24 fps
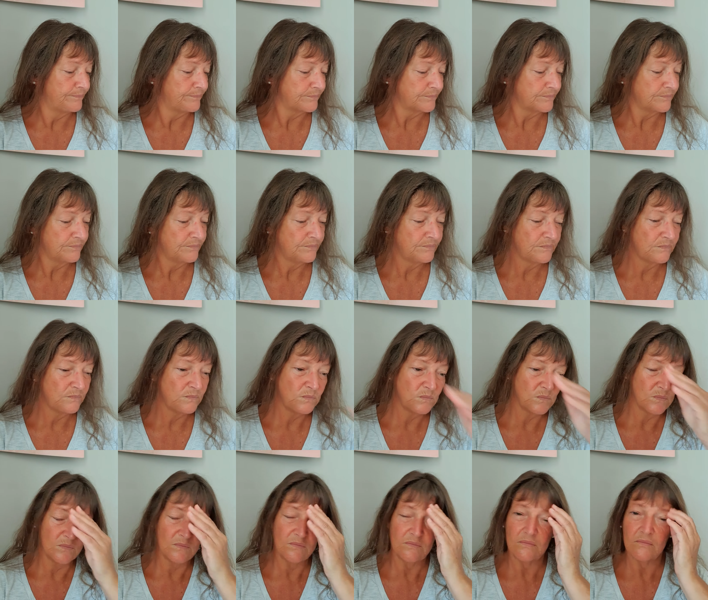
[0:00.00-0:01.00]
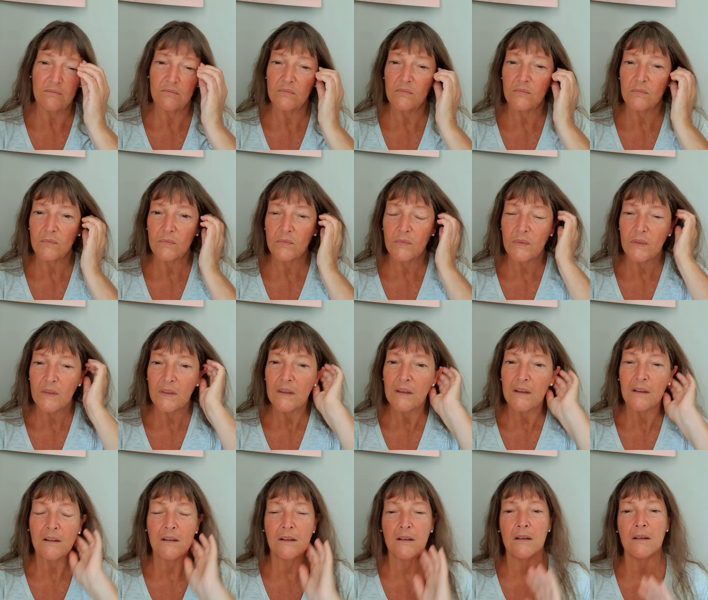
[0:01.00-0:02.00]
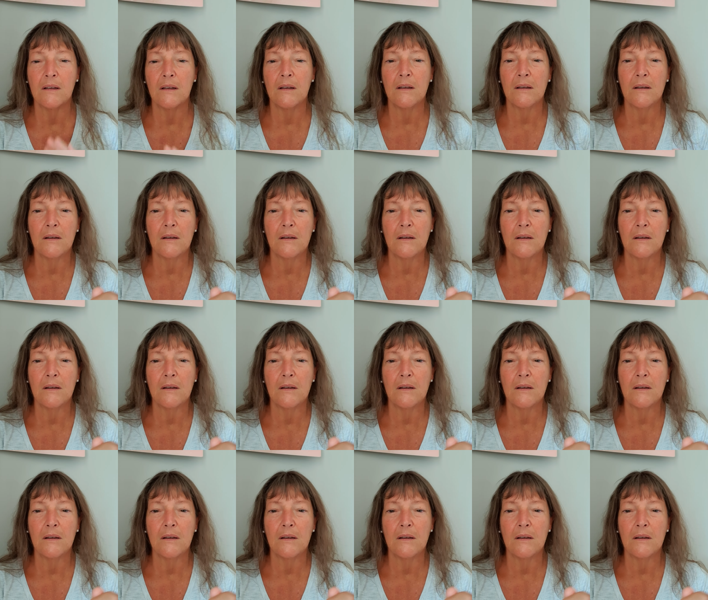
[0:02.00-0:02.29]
(no one is talking)